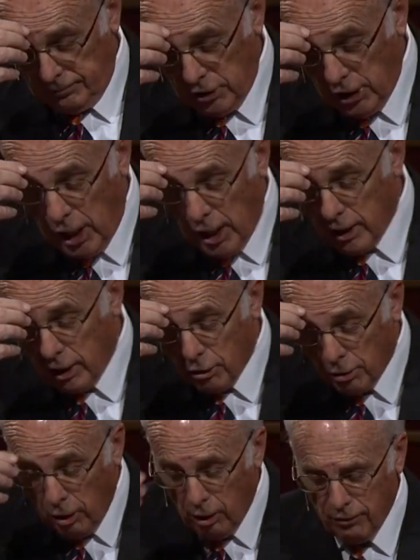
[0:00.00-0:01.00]
You're not in
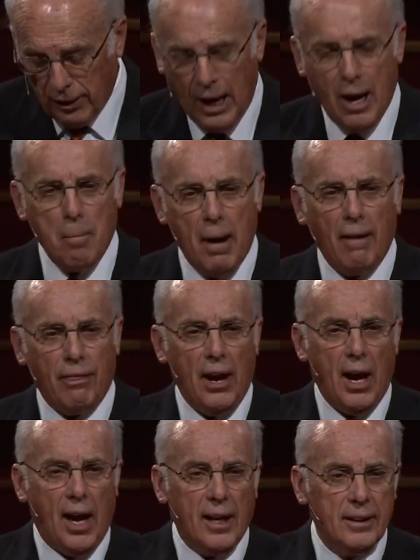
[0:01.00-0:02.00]
control of it. How about
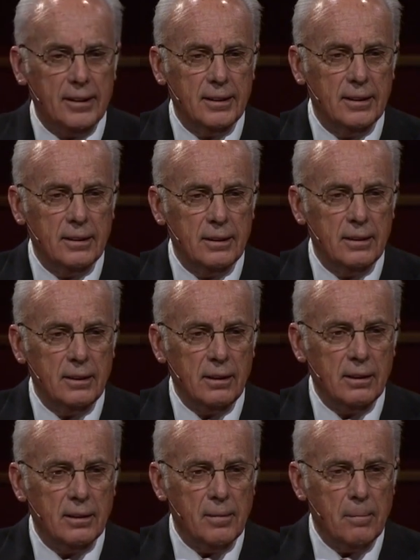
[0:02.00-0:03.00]
that?
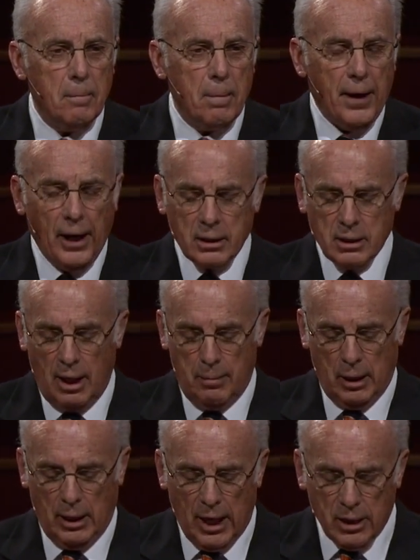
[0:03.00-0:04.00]
The next
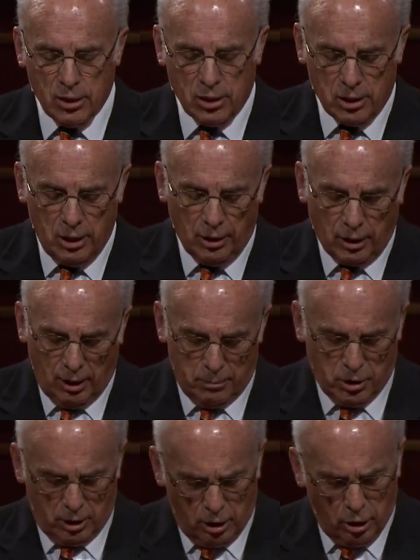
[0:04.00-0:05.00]
time an anxious sinner
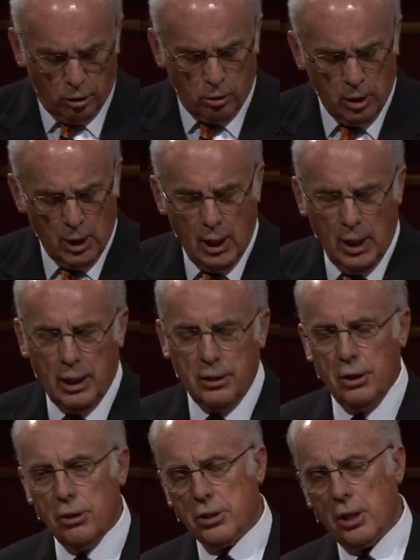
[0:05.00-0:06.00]
comes to you
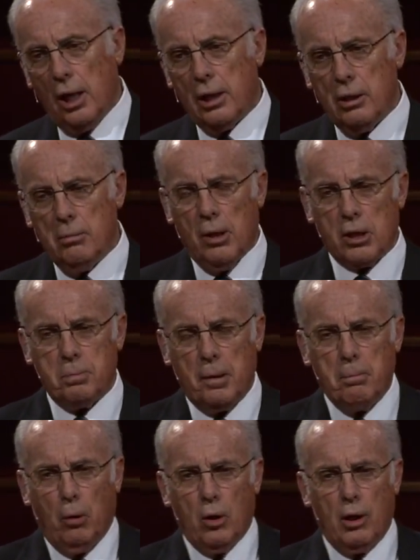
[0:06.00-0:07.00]
and you say, You must
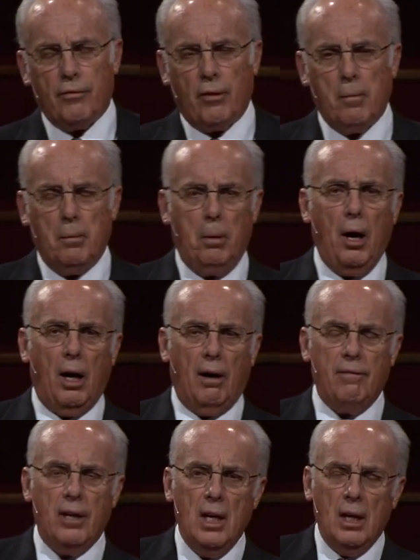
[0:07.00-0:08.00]
be born from
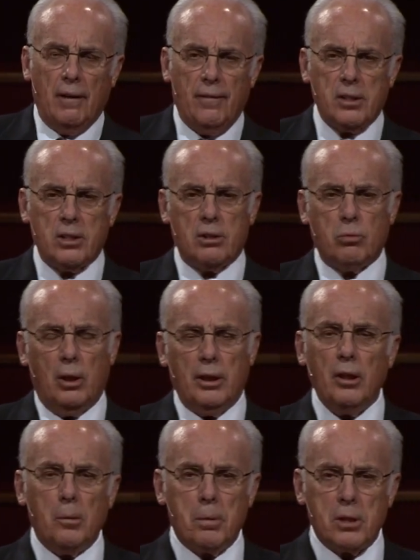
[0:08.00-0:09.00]
above, and this is
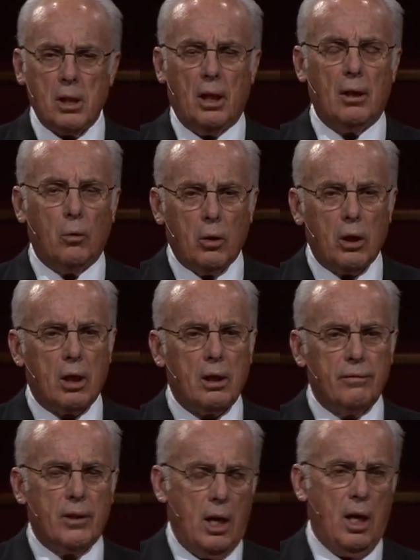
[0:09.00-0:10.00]
100% a work
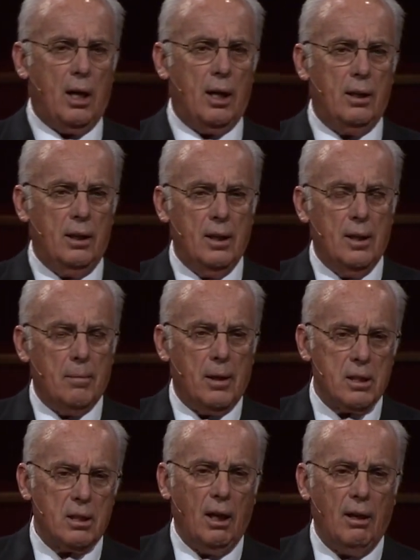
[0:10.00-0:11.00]
of God
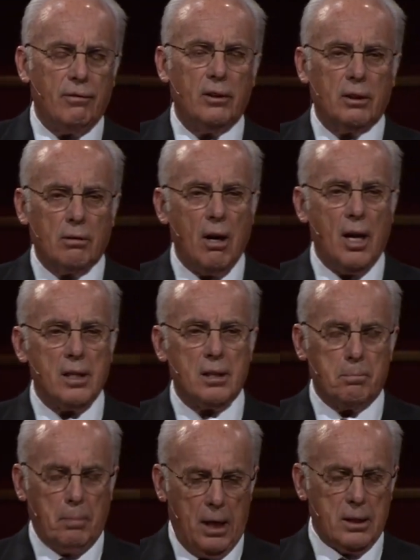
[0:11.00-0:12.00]
by sovereign
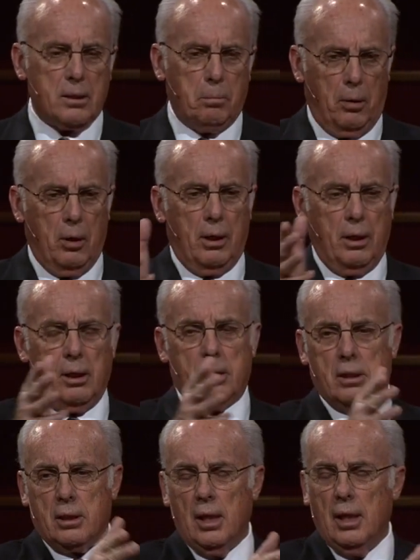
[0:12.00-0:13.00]
grace based upon
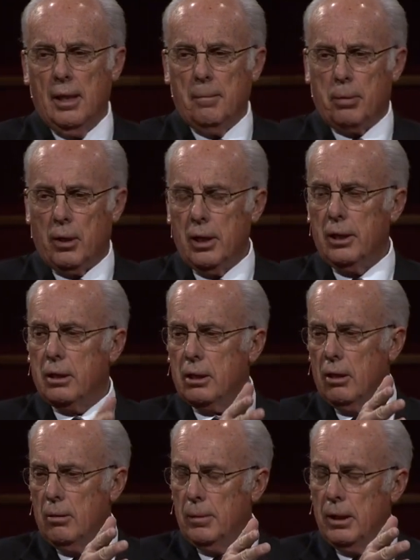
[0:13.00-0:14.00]
his
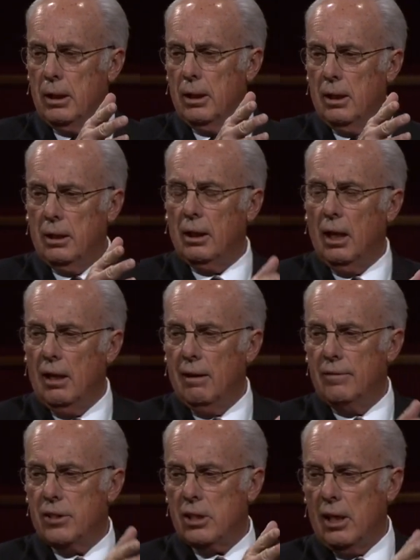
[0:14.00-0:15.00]
predetermined uh,
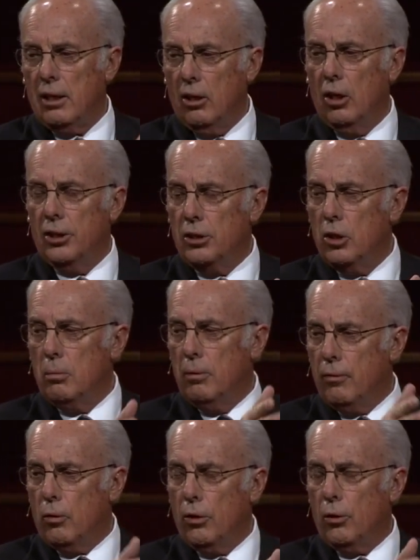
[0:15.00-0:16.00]
love set on you
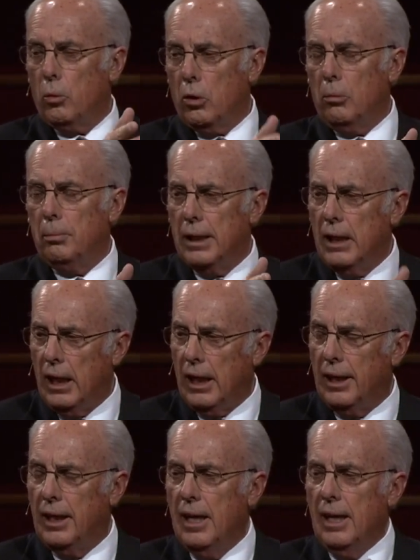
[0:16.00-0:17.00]
before the world
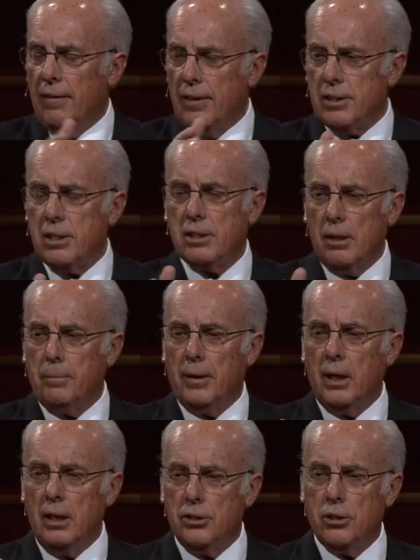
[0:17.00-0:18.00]
began. This is
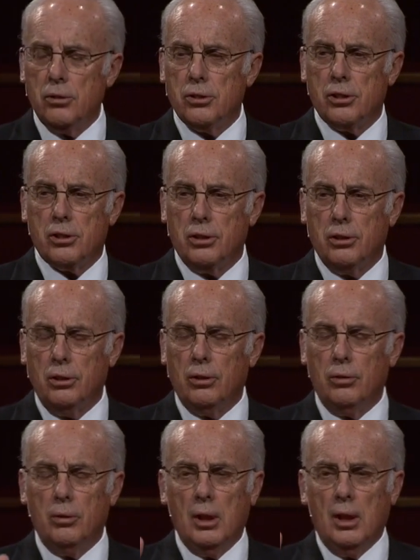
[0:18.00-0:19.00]
something He chooses to
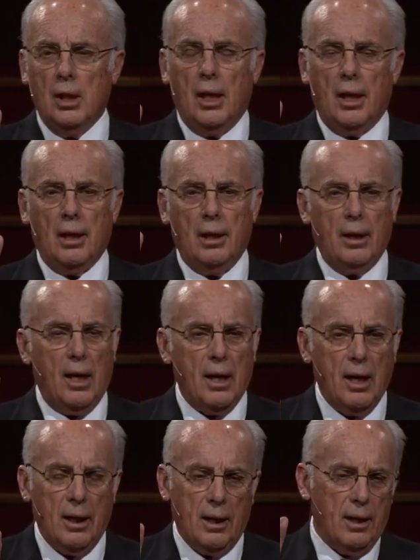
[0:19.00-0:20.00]
do, and uh,
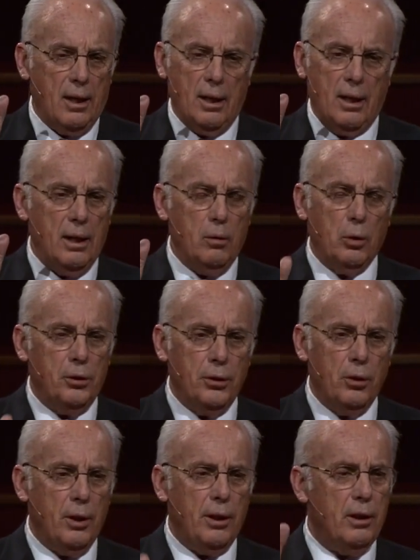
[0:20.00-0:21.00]
I, he, he will
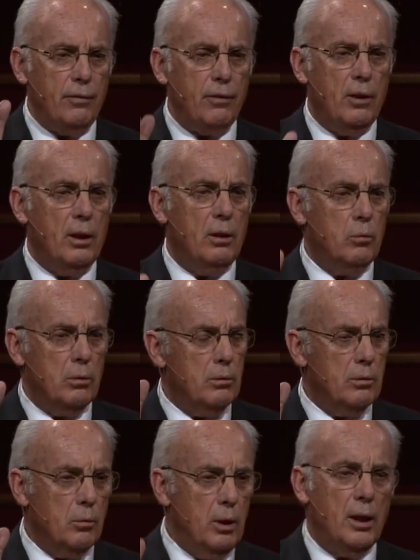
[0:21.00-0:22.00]
do it if
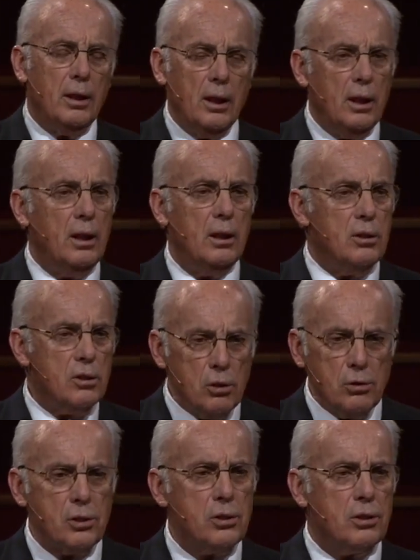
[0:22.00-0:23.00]
and when He
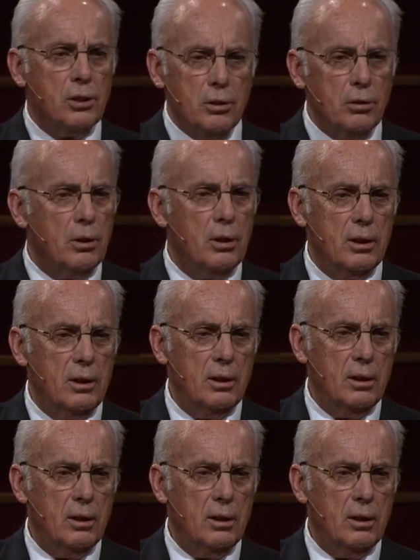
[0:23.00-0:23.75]
chooses to do it.